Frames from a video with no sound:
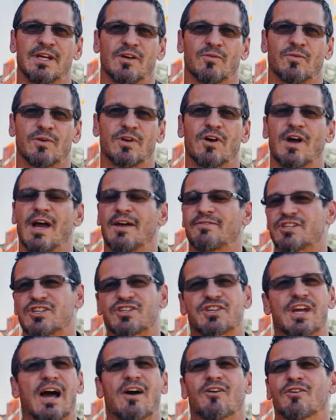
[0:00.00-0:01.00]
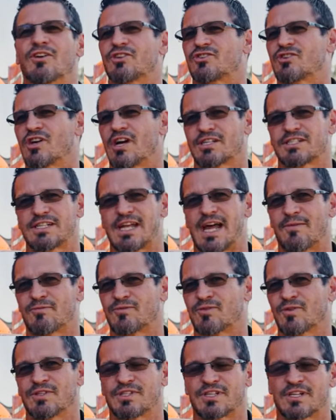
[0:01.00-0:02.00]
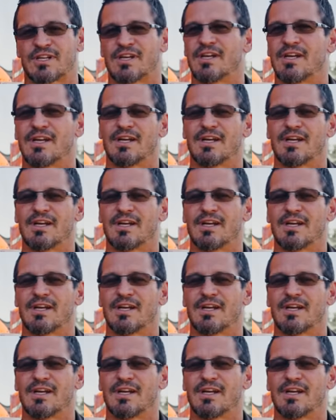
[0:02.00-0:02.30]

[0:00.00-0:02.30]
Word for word: We don't have to shower in the truck stops, which